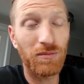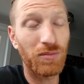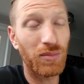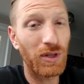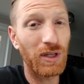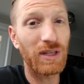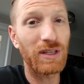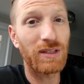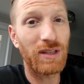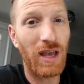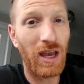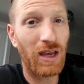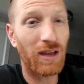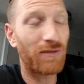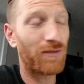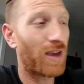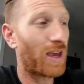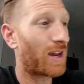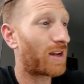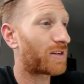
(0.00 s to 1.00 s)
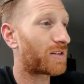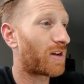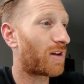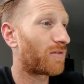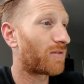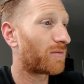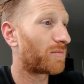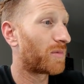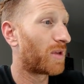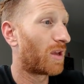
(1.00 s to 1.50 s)
Please take advantage
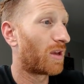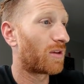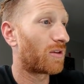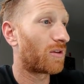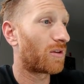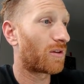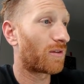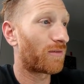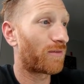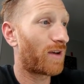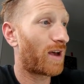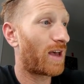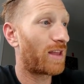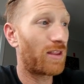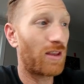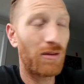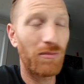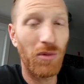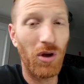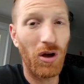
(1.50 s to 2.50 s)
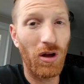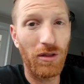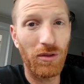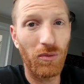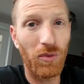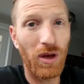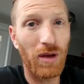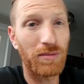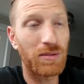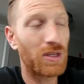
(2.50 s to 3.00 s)
of them. You can find them on
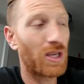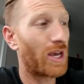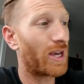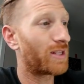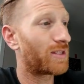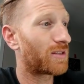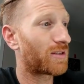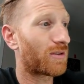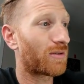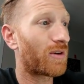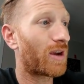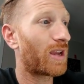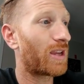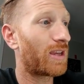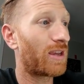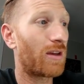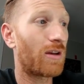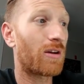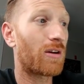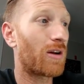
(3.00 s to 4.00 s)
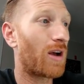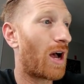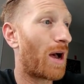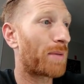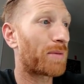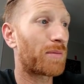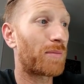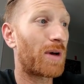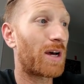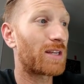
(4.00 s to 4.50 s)
the websites. They're right here.
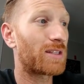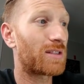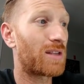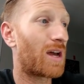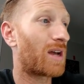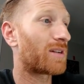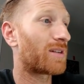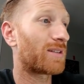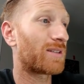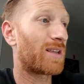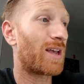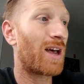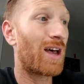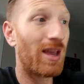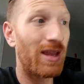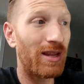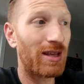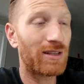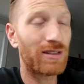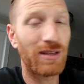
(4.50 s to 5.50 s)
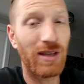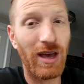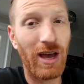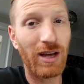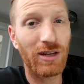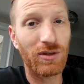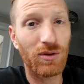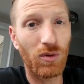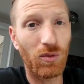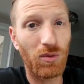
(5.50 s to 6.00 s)
Optimize.design is the
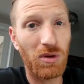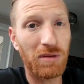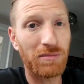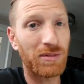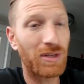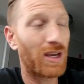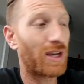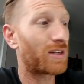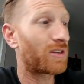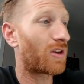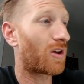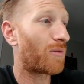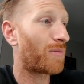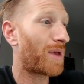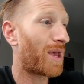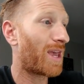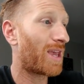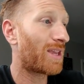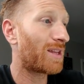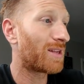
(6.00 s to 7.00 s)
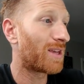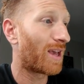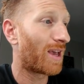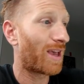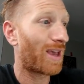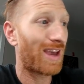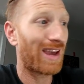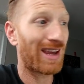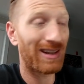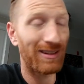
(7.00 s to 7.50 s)
actual website domain,
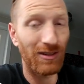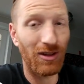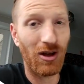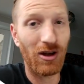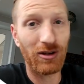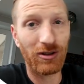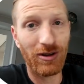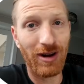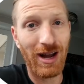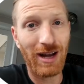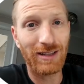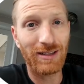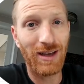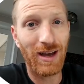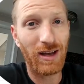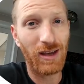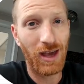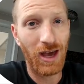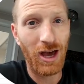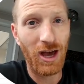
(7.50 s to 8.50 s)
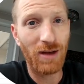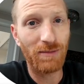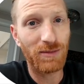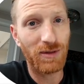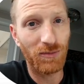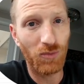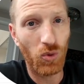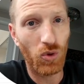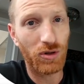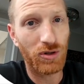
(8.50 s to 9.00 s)
and LawnCrack.com
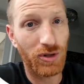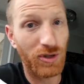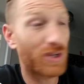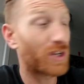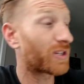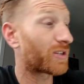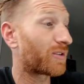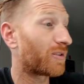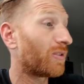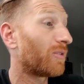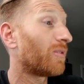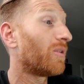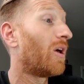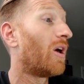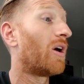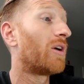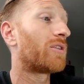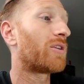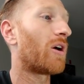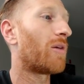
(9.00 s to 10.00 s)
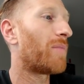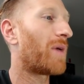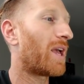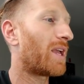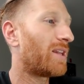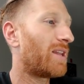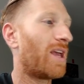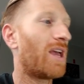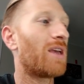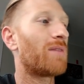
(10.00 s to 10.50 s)
is a more traditional
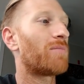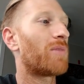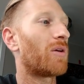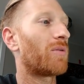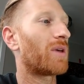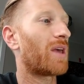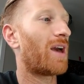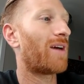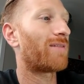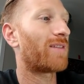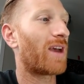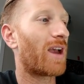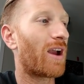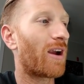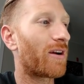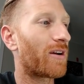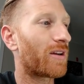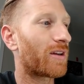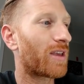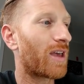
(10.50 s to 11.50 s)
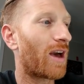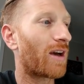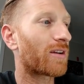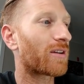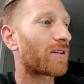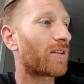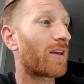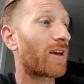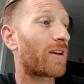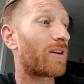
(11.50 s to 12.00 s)
domain name, but we have the area
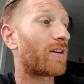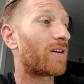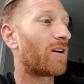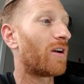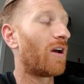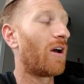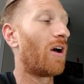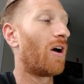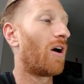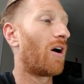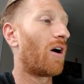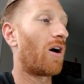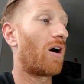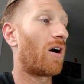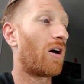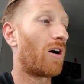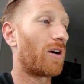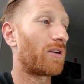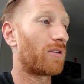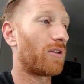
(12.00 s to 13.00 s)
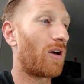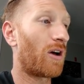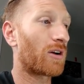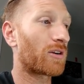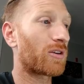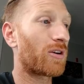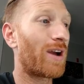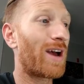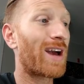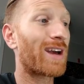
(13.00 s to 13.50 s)
calculator on
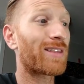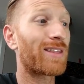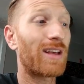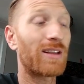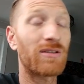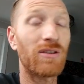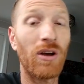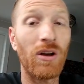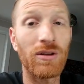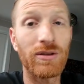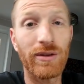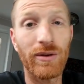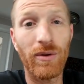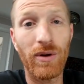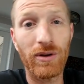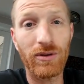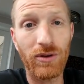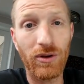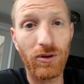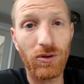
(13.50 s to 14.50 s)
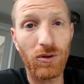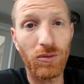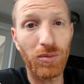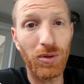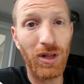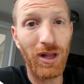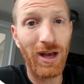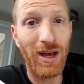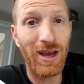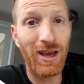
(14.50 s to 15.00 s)
LawnCrack. That's also on Google
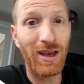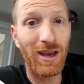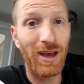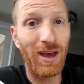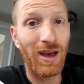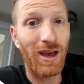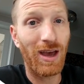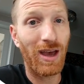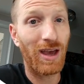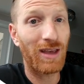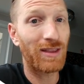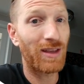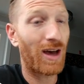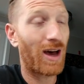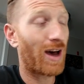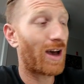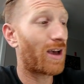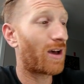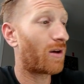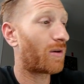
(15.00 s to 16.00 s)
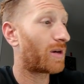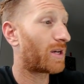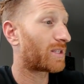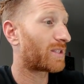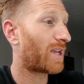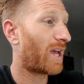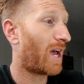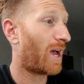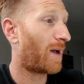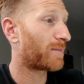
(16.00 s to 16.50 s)
Play and the
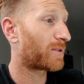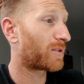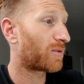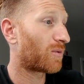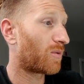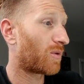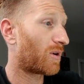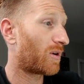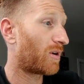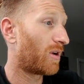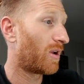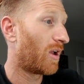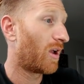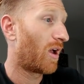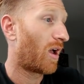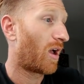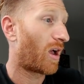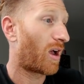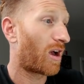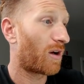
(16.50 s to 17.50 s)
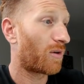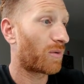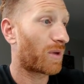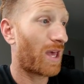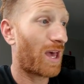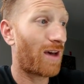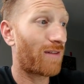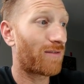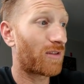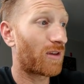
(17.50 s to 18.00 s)
iOS App Store.
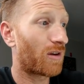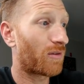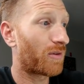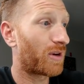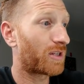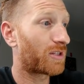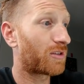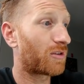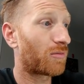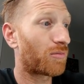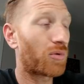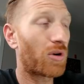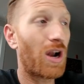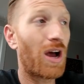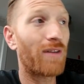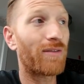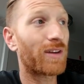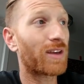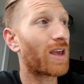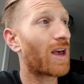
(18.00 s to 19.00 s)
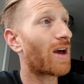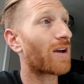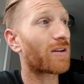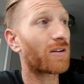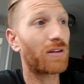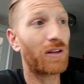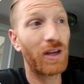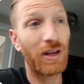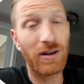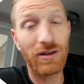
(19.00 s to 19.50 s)
We have the original profit
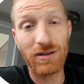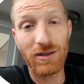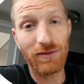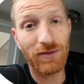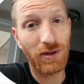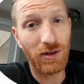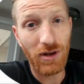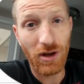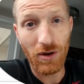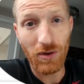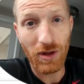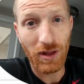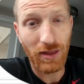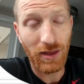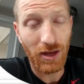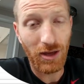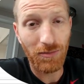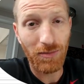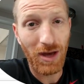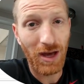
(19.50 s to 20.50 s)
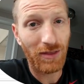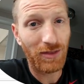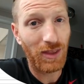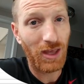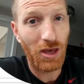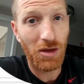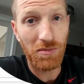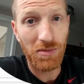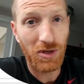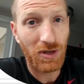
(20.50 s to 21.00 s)
calculators. If you know anything about
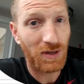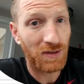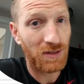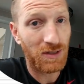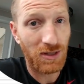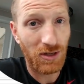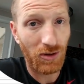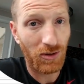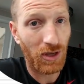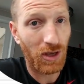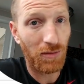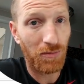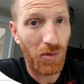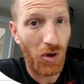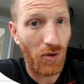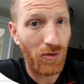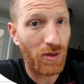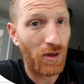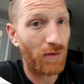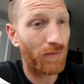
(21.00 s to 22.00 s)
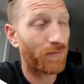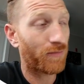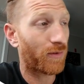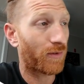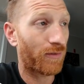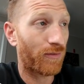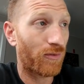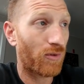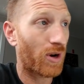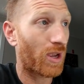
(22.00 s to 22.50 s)
them, you can still get both of them
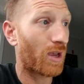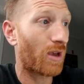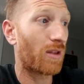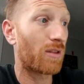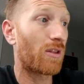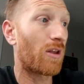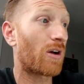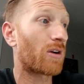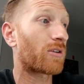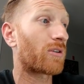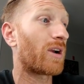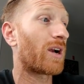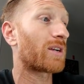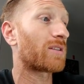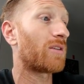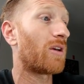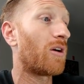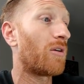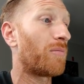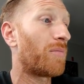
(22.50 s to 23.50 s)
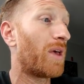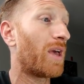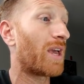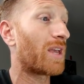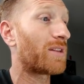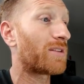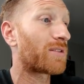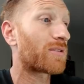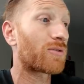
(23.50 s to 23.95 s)
for free on LawnCrack's homepage.